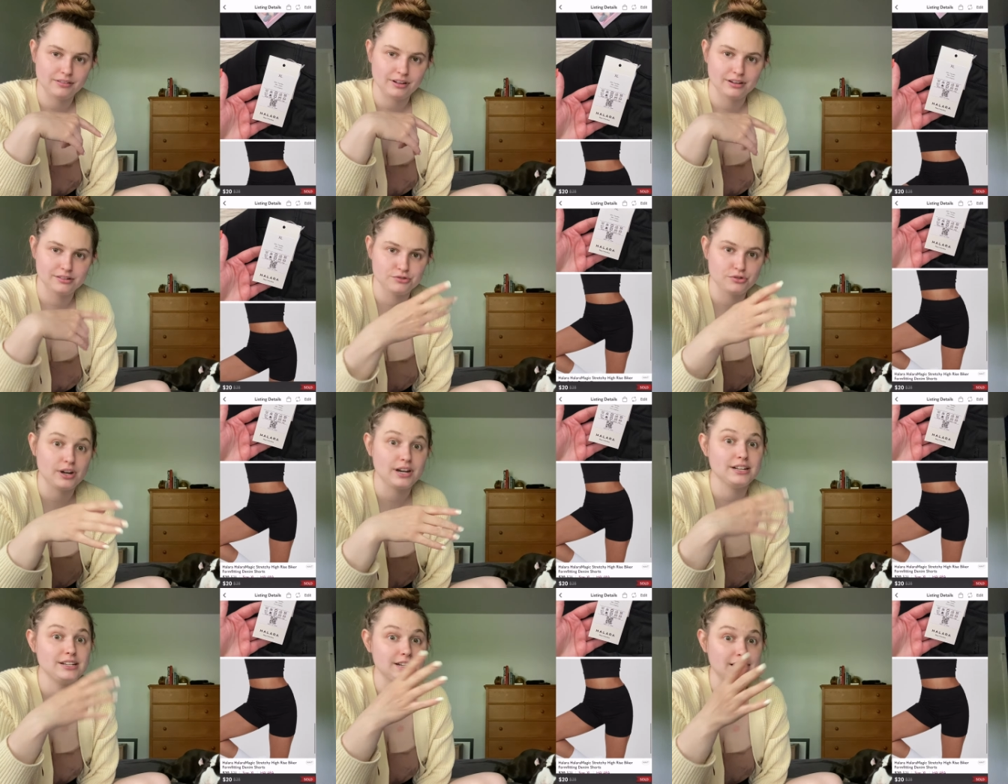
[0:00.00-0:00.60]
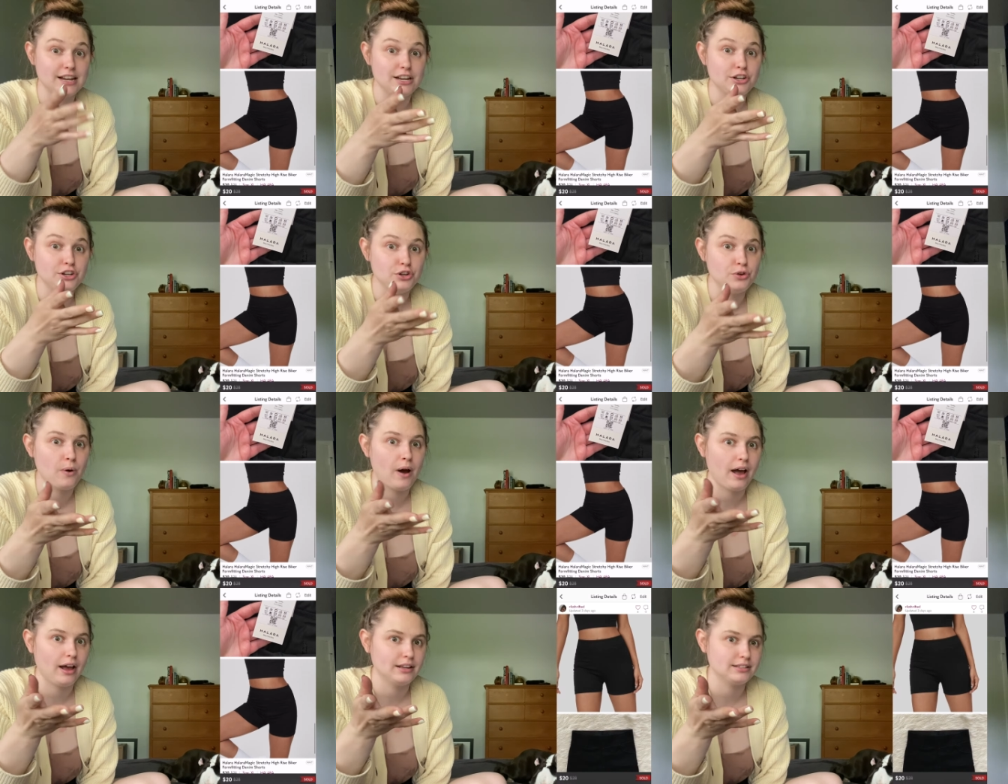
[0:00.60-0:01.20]
I was ready to get
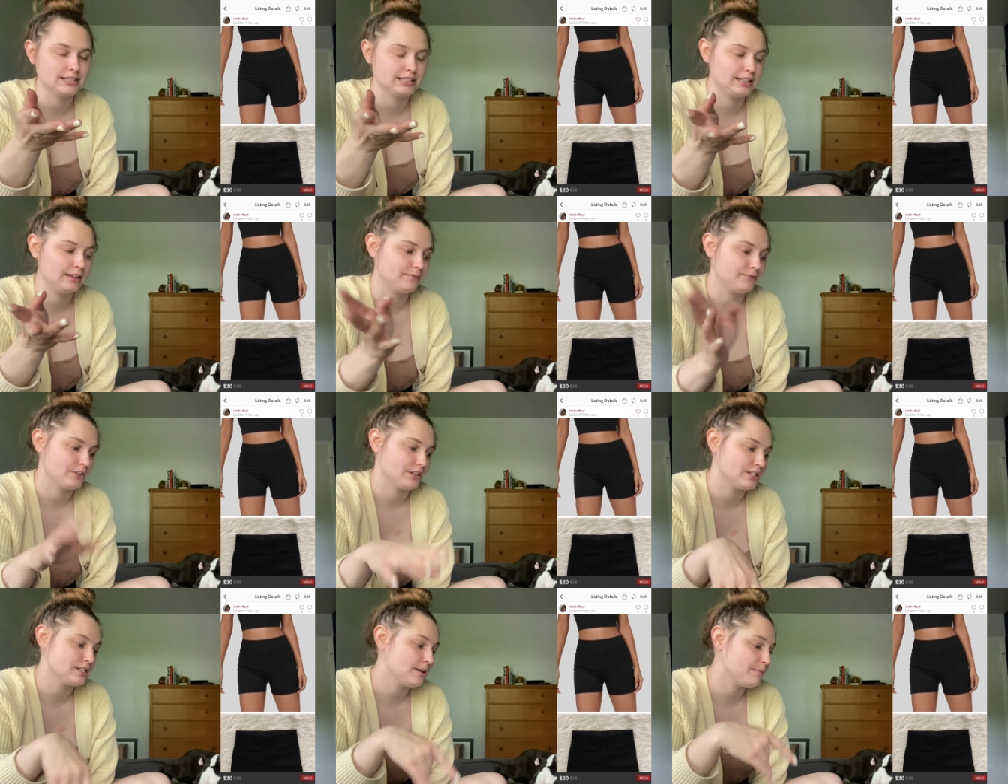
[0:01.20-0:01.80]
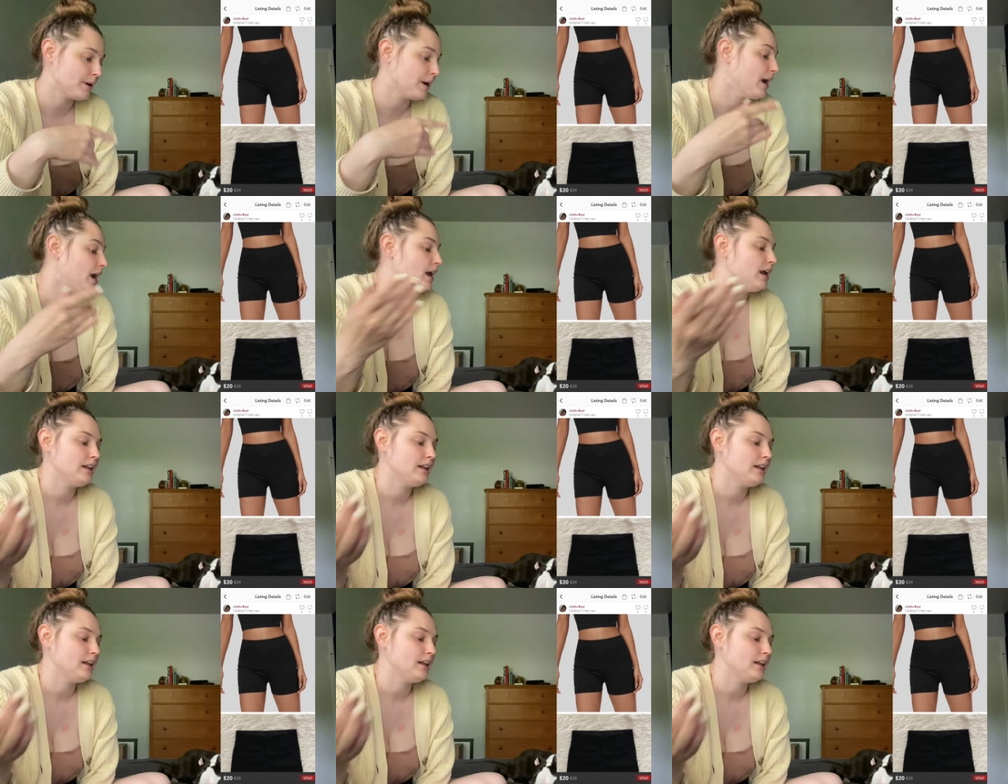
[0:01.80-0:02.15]
new eyes on them for the summer.